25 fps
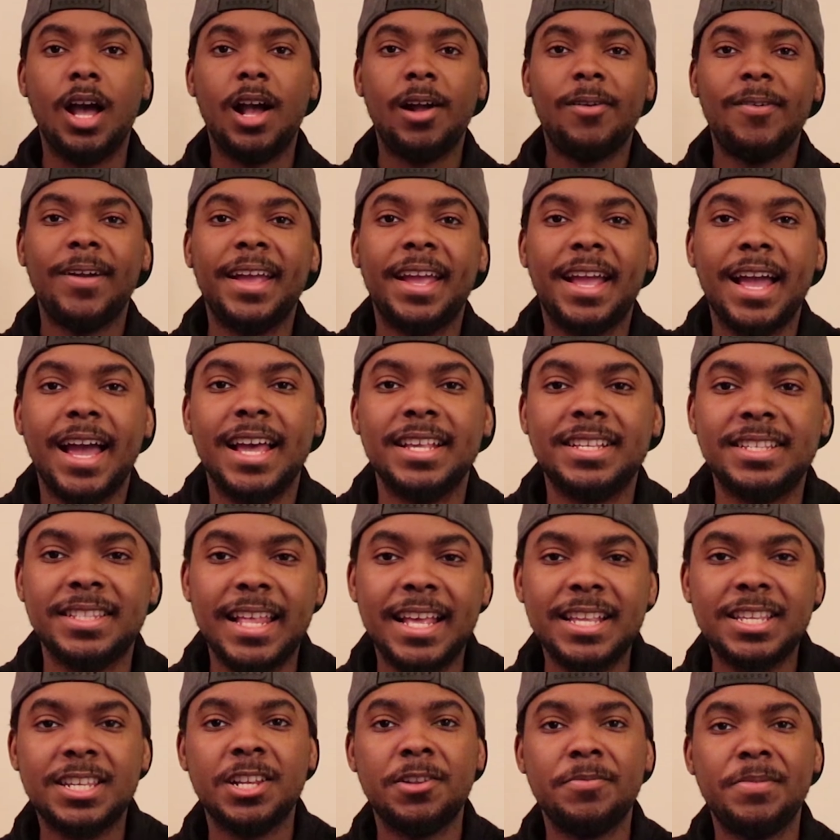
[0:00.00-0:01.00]
Alright guys, and
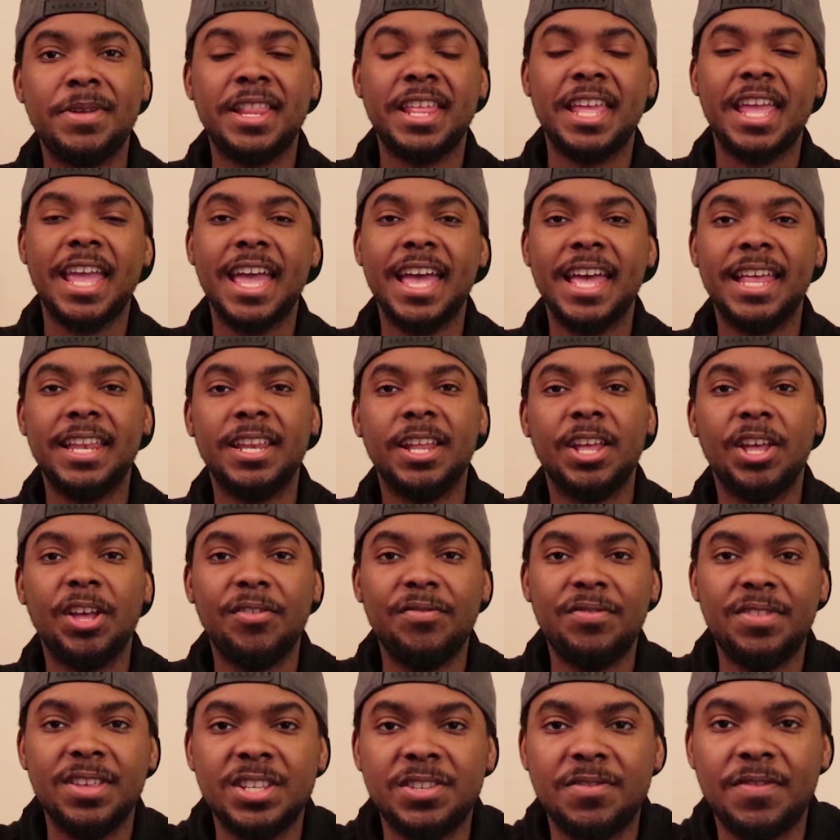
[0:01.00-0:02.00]
that's going to be the end
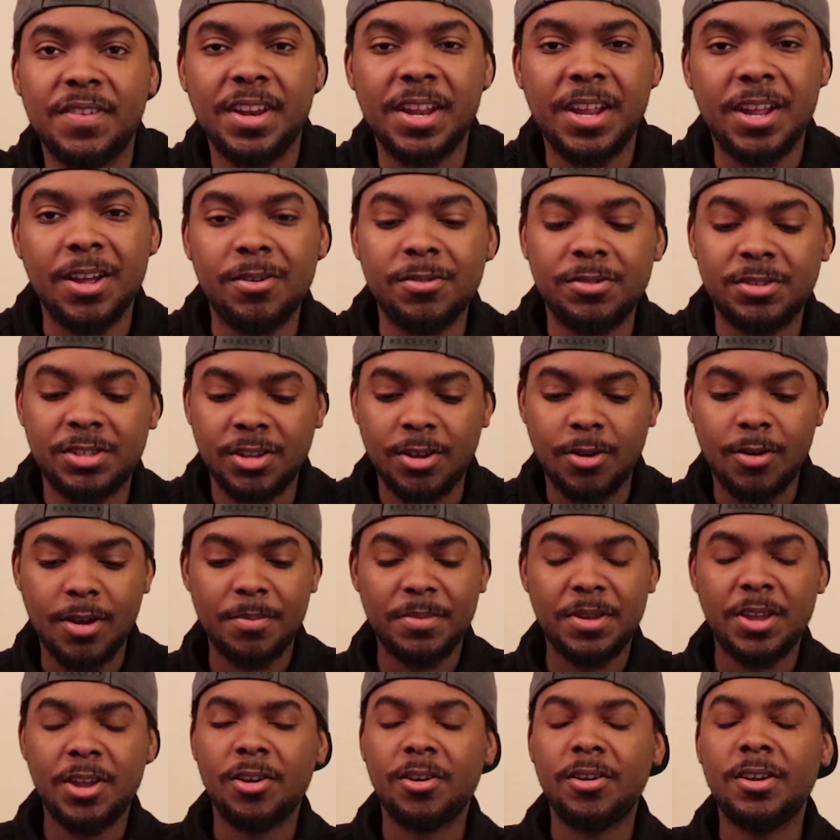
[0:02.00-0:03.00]
of this video. So
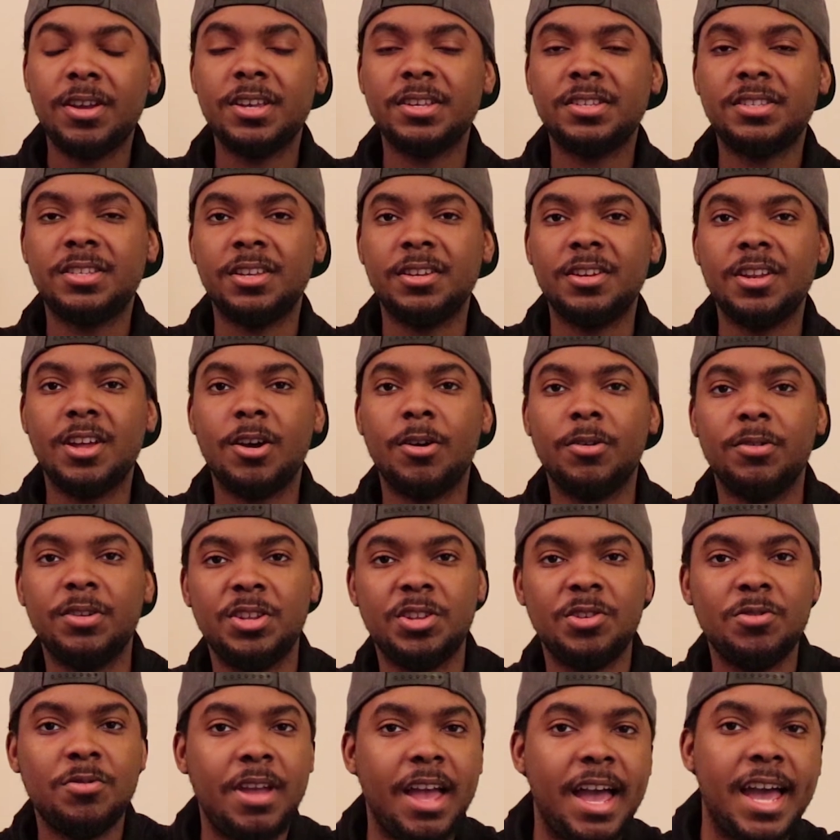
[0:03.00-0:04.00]
I'm curious to know,
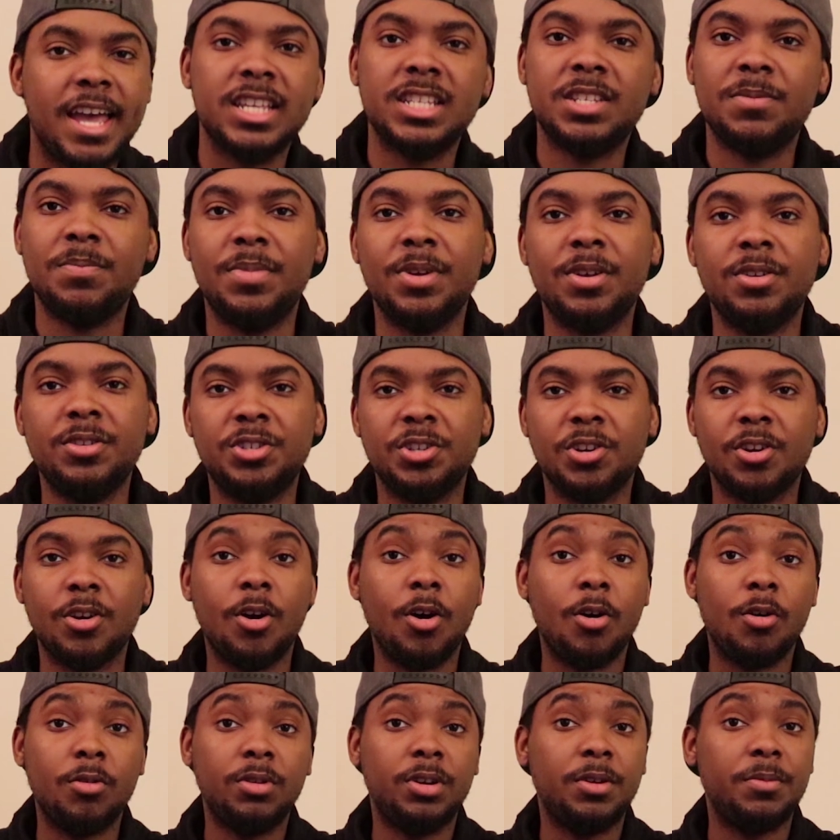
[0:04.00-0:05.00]
do you guys build your
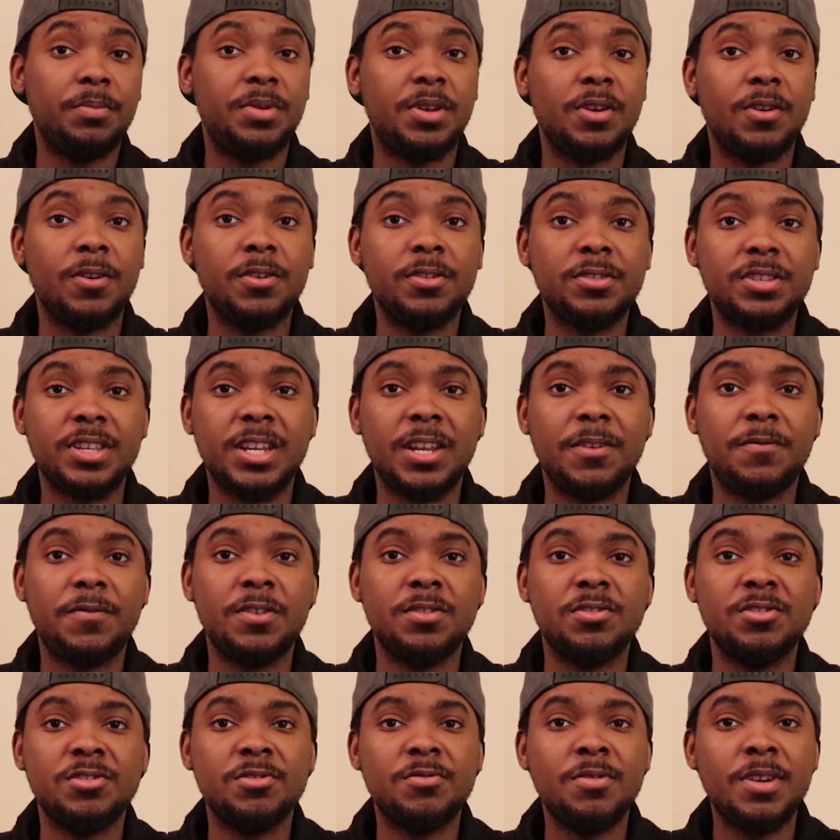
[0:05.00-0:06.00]
own computers? And if
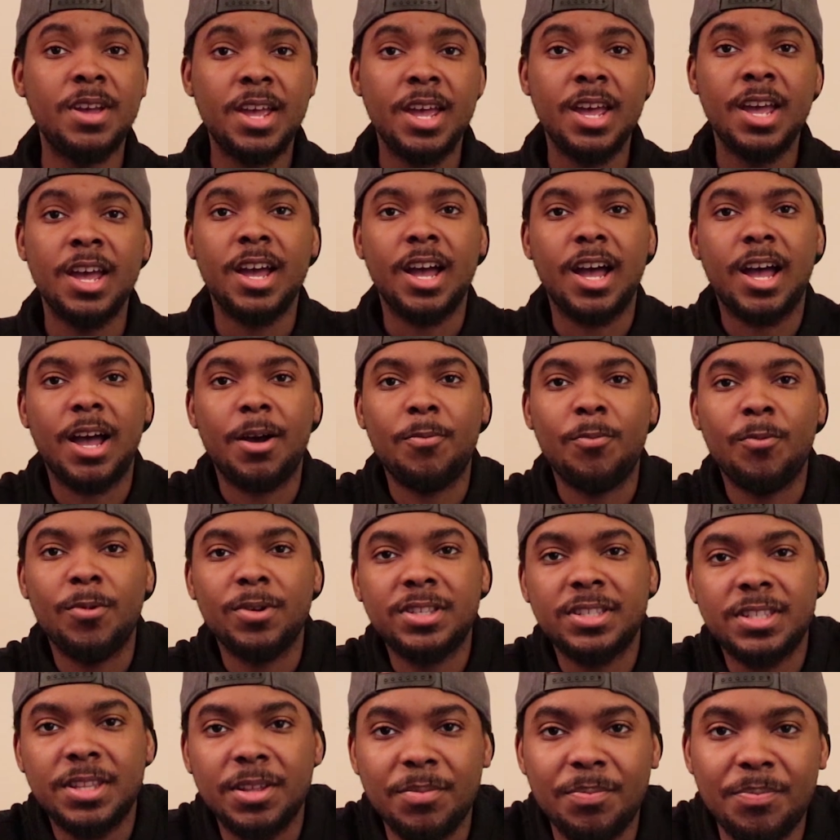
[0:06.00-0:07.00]
you do,
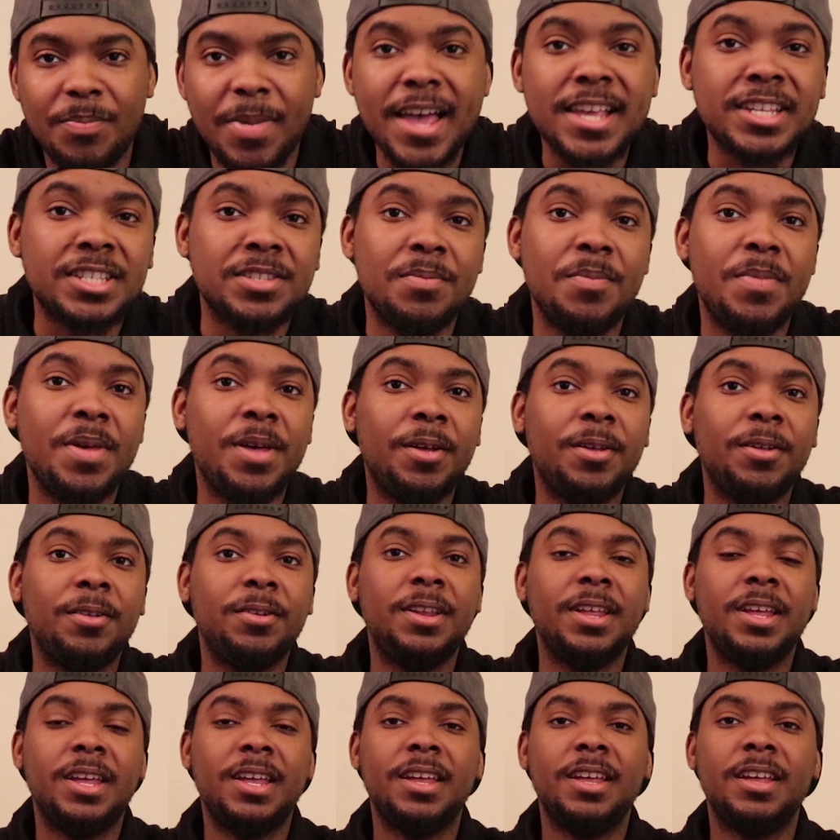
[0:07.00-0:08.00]
what's the best
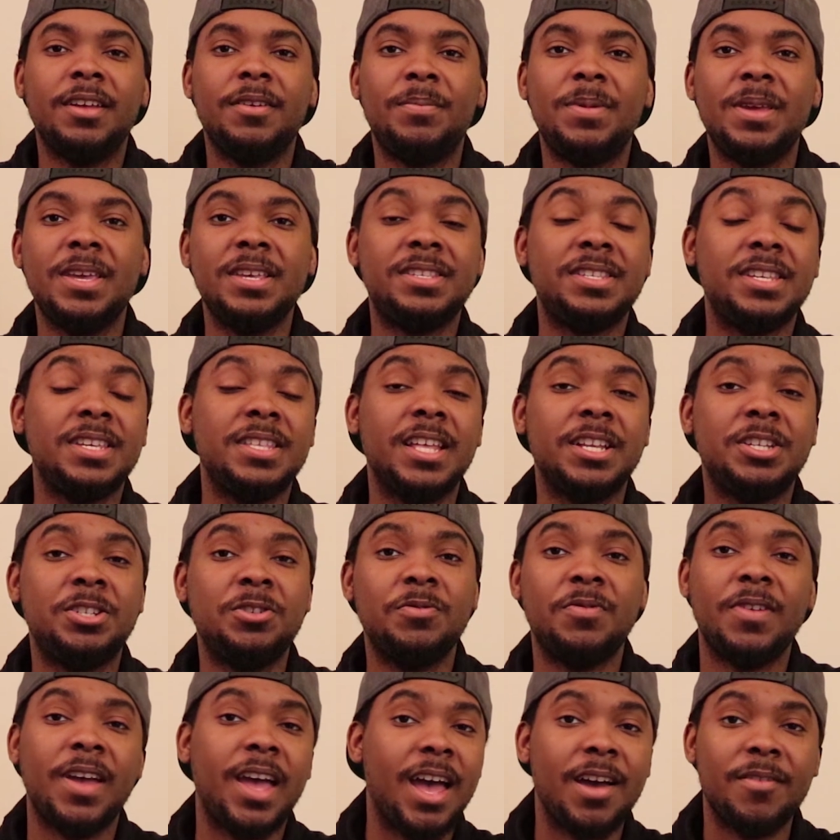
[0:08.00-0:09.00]
build PC that
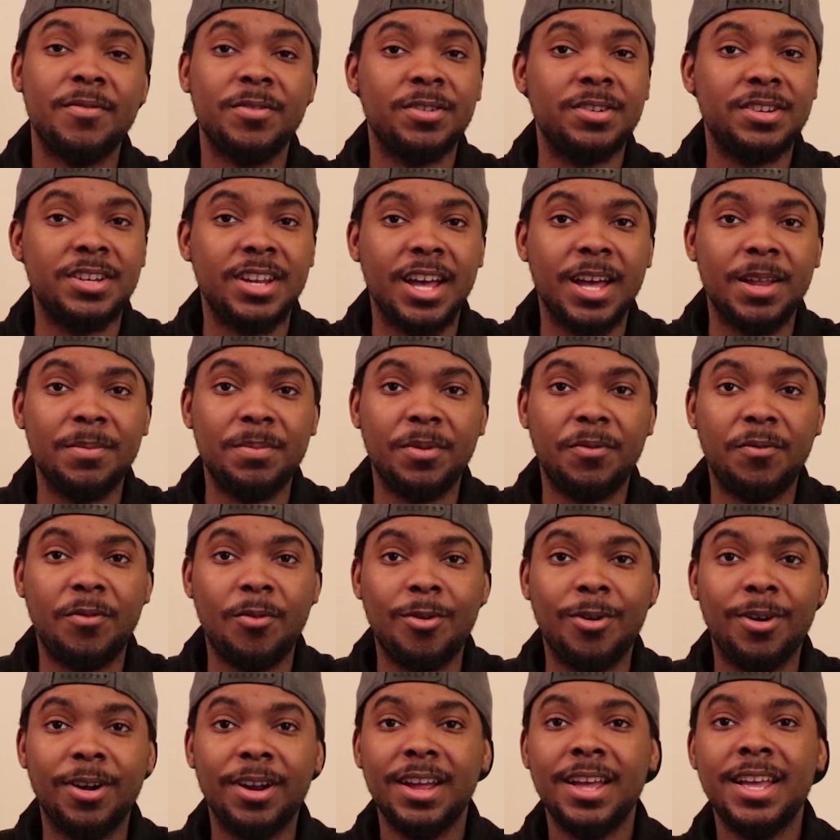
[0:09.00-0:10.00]
you've ever done
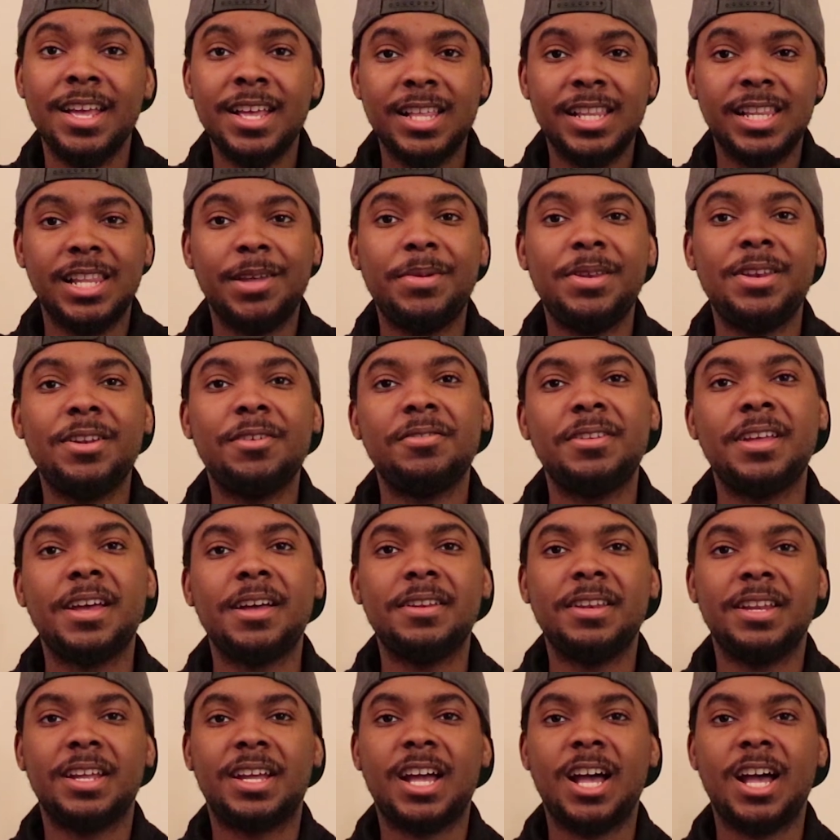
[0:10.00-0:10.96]
before? Let me know down in the